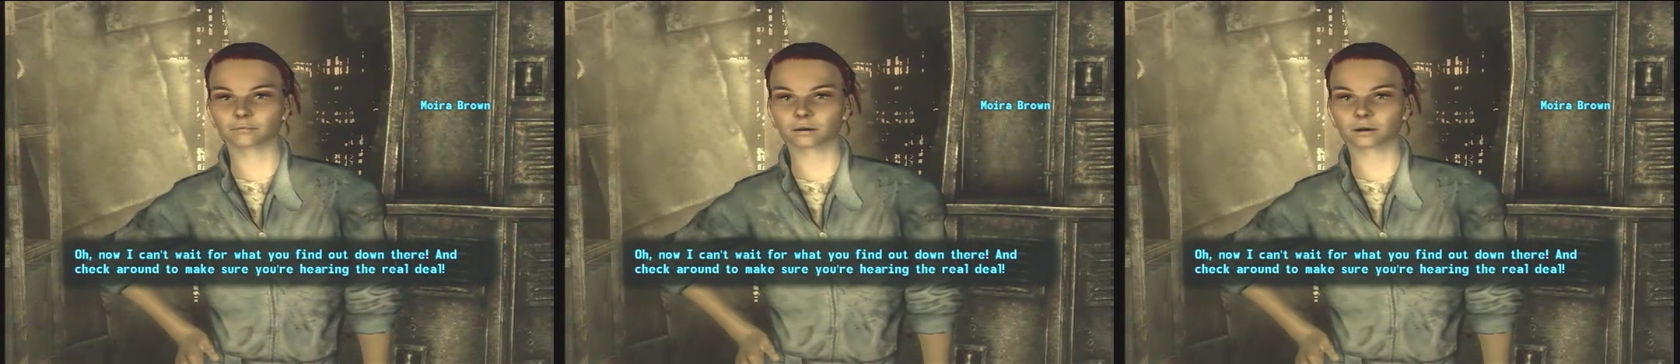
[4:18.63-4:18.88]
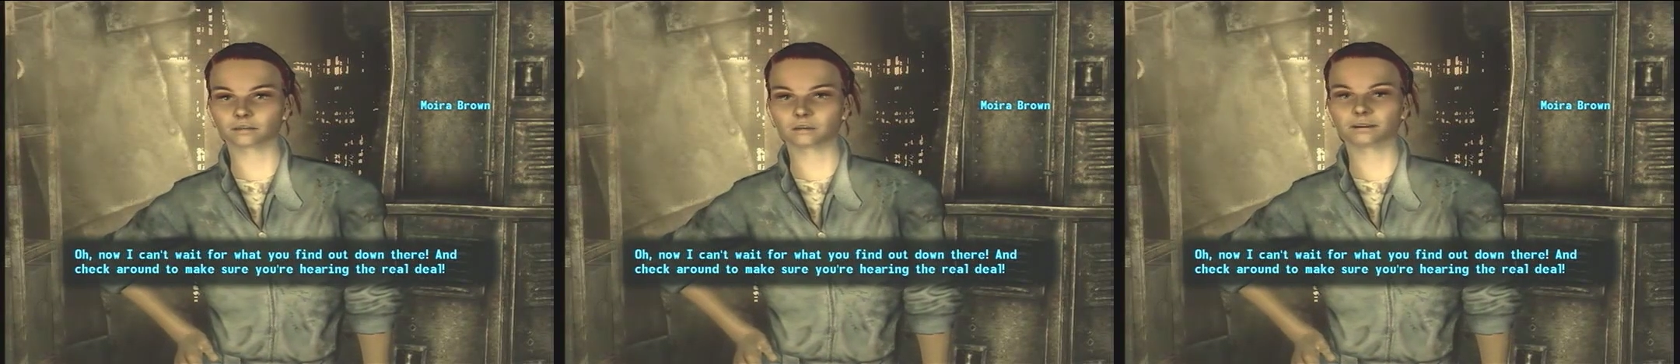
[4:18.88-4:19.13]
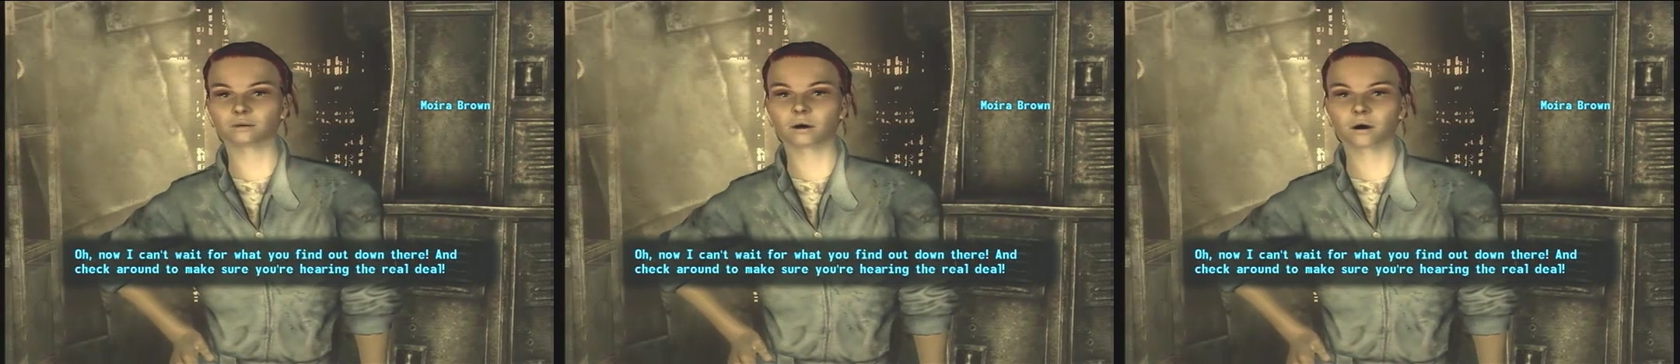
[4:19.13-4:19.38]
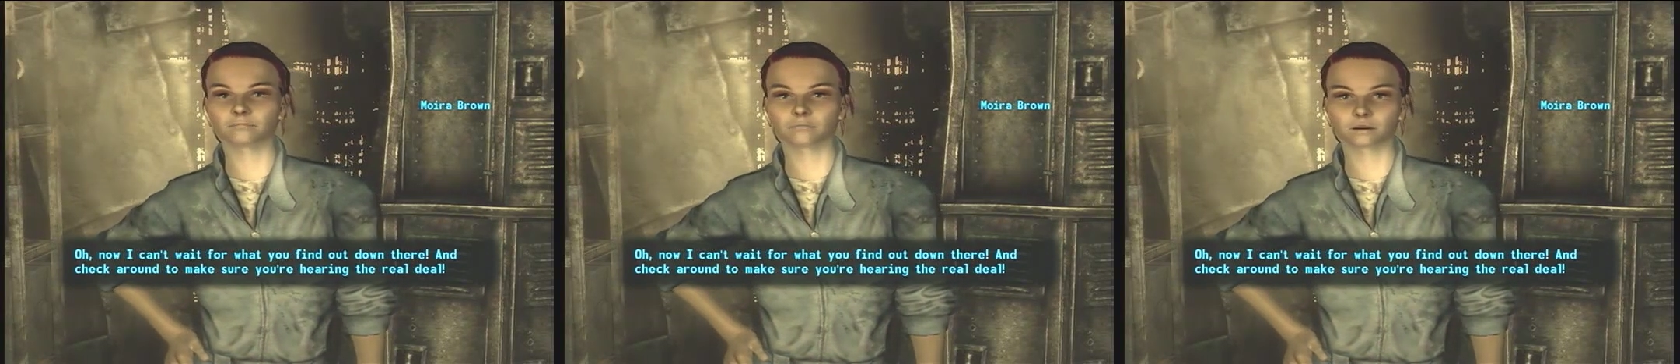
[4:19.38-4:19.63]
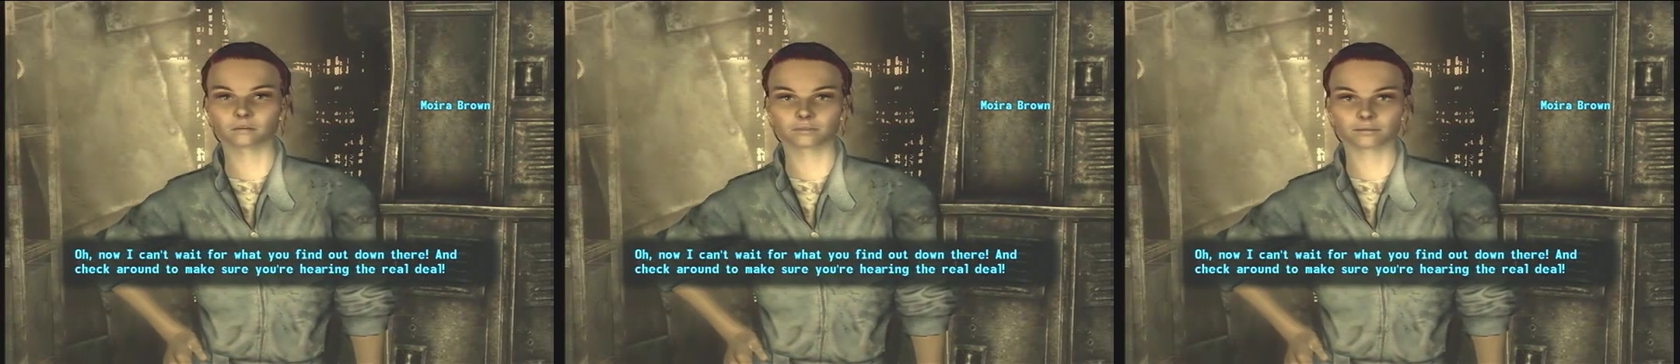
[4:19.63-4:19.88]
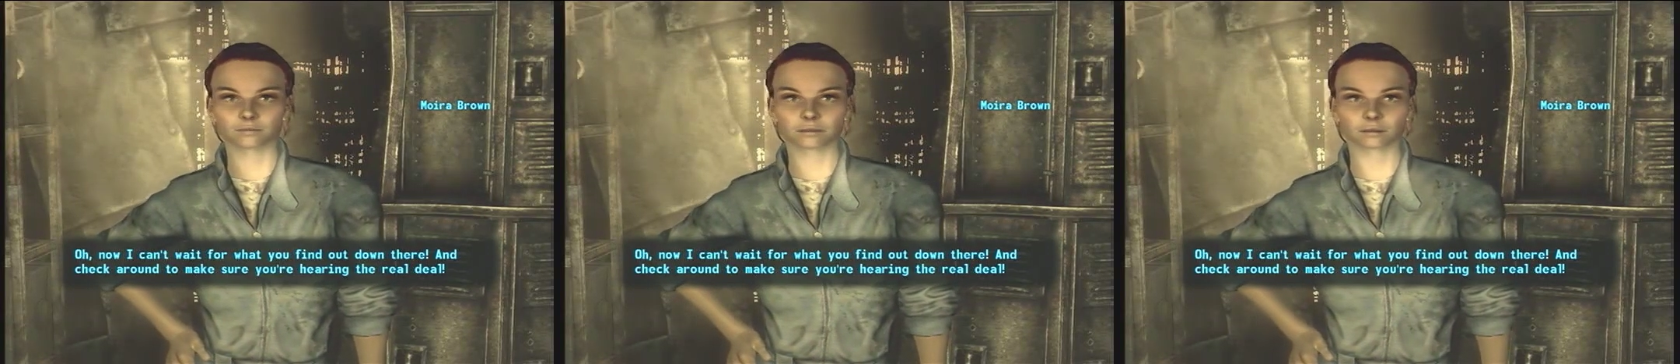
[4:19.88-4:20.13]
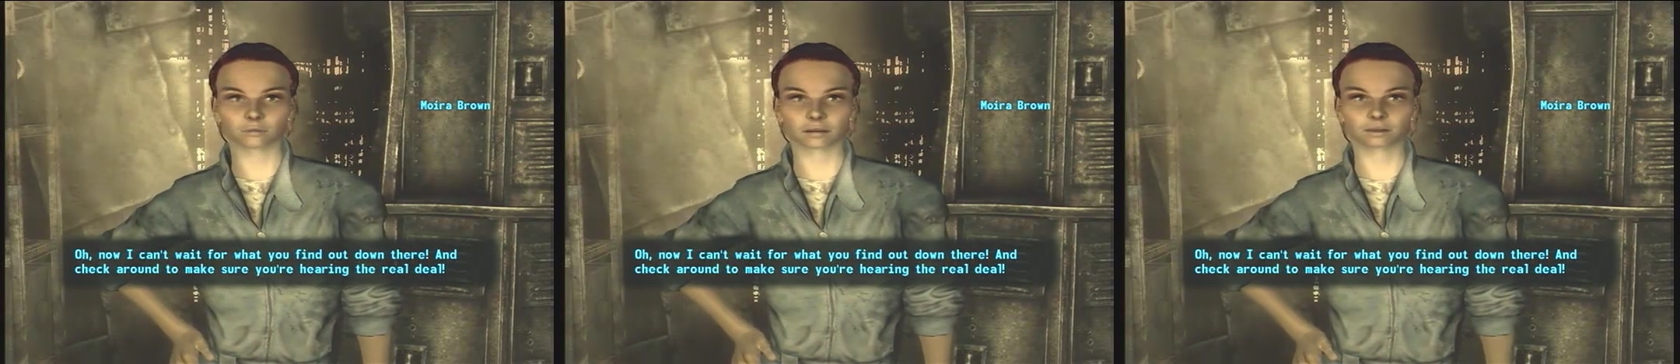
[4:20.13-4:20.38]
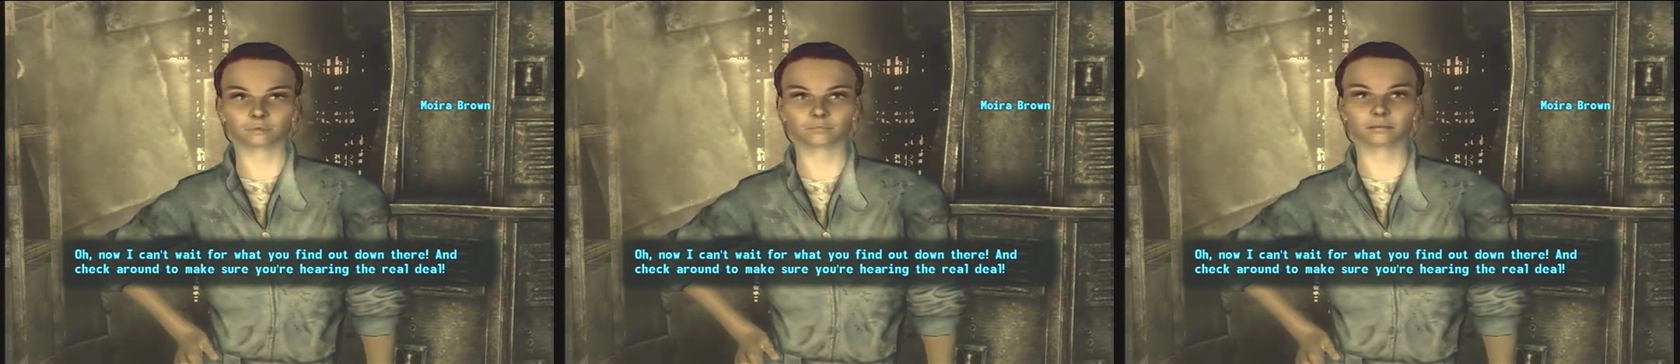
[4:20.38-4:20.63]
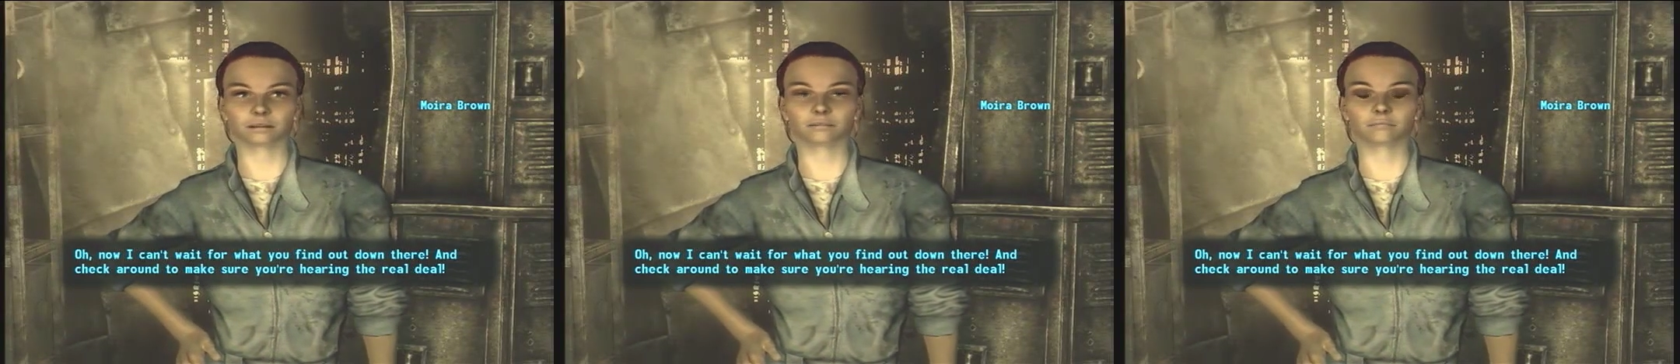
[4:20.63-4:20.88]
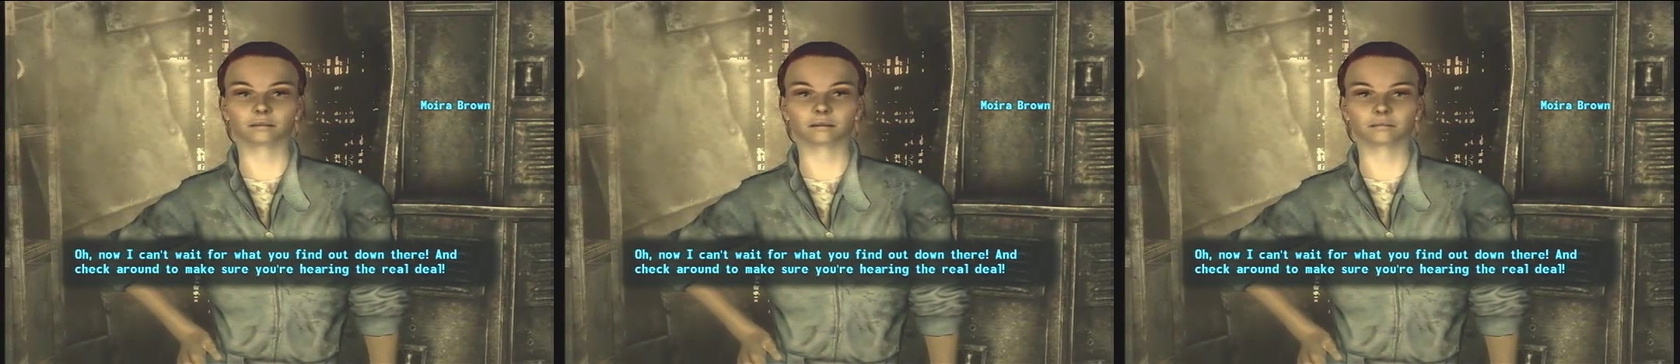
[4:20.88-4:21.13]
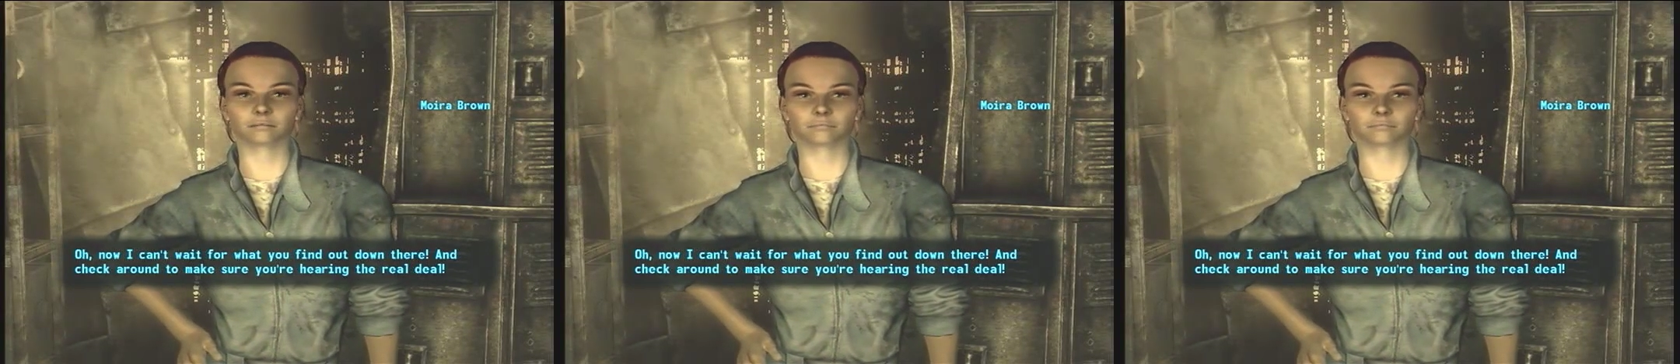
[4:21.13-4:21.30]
And check around to make sure you're hearing the real deal.